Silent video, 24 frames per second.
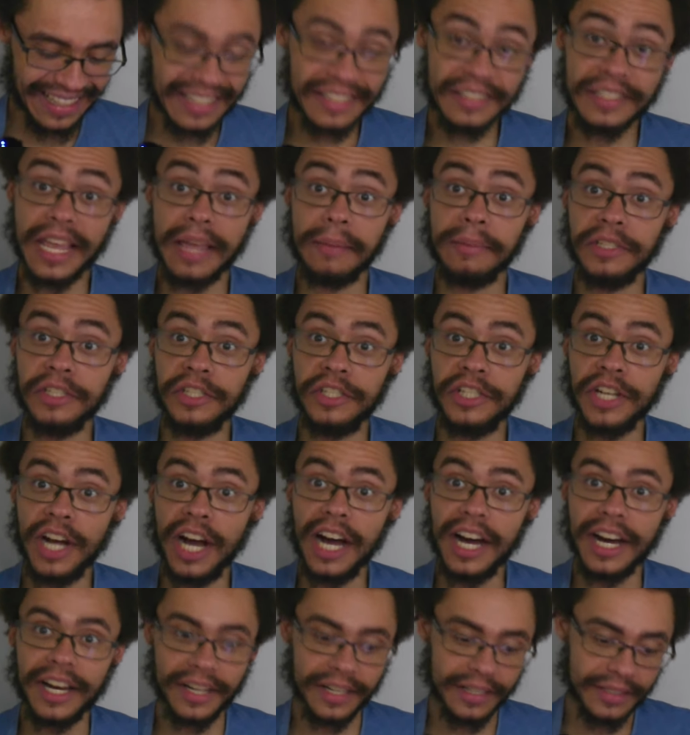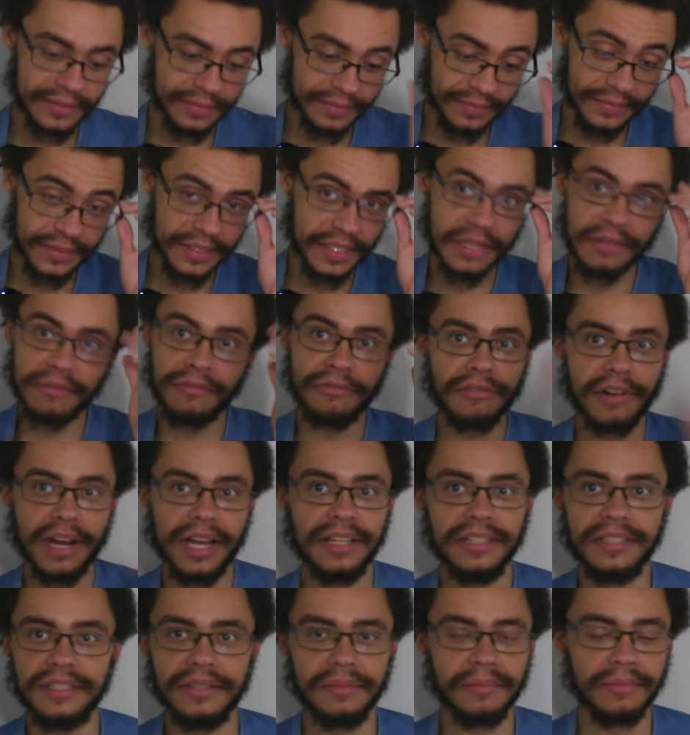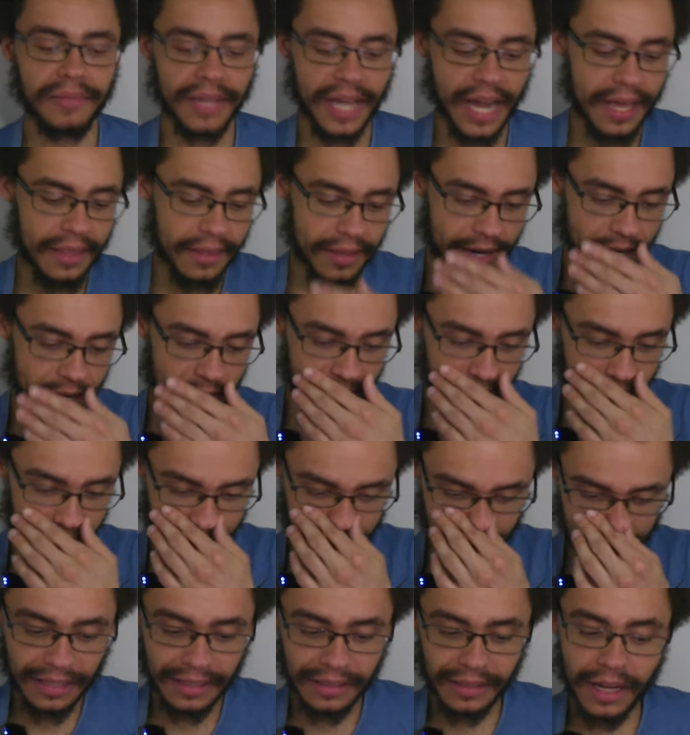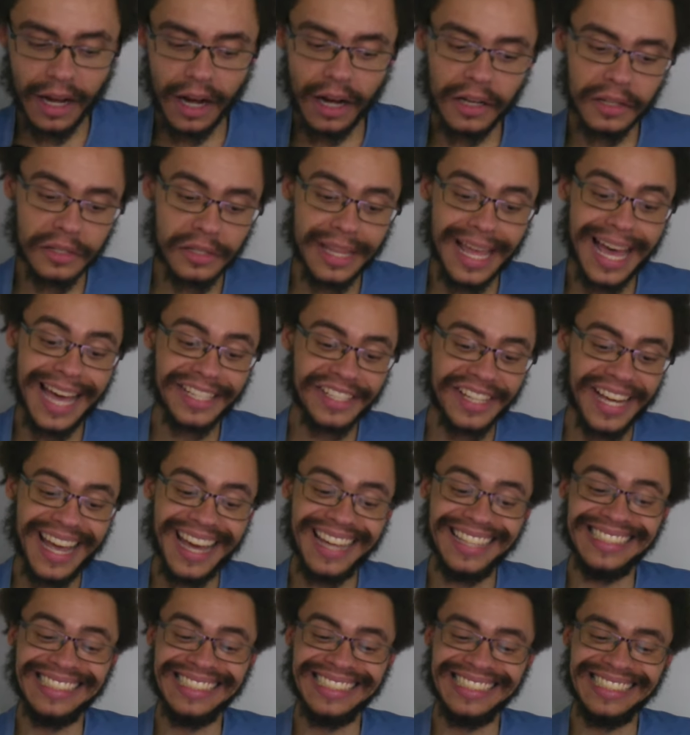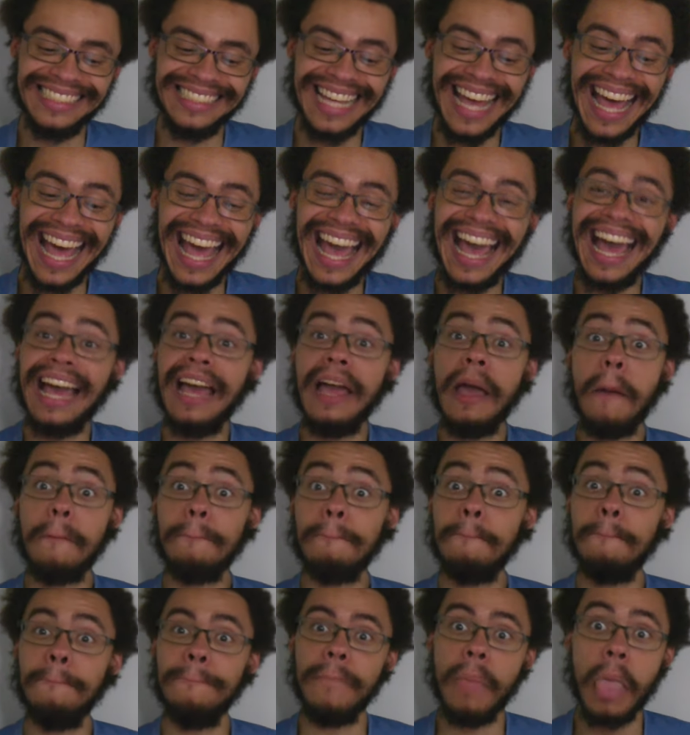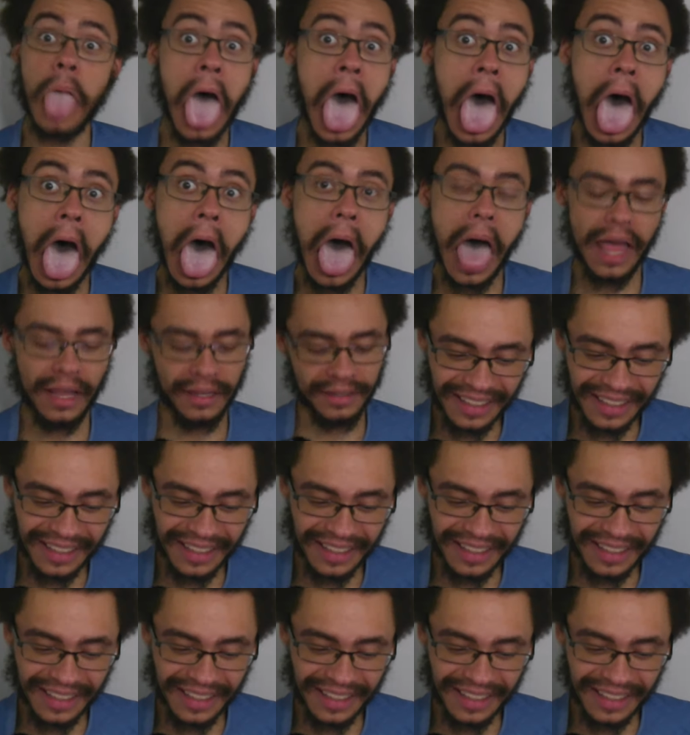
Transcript: Same as John. It's a Fred, some guy that I knew. Lol slash n mm, ah, mm, eh.